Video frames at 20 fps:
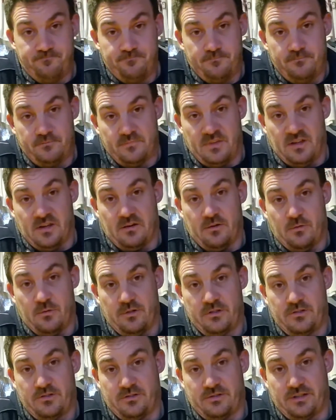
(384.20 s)
Now an
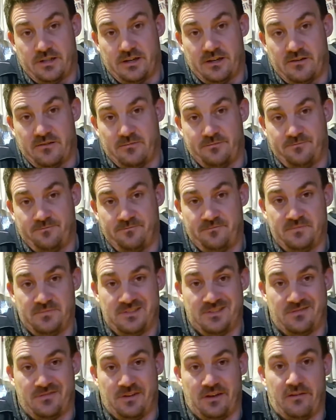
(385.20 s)
Oyster Stout, it's
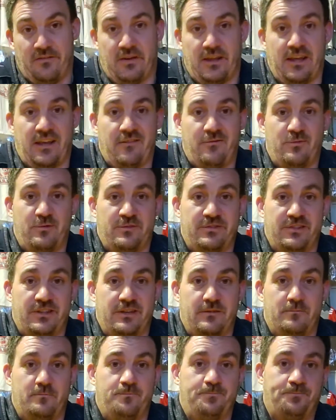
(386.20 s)

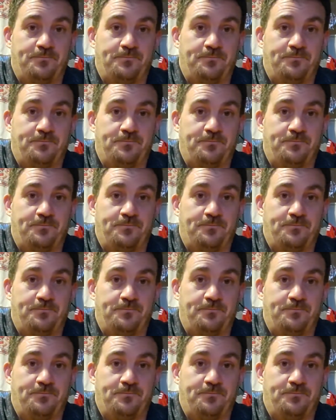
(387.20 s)
5.5%.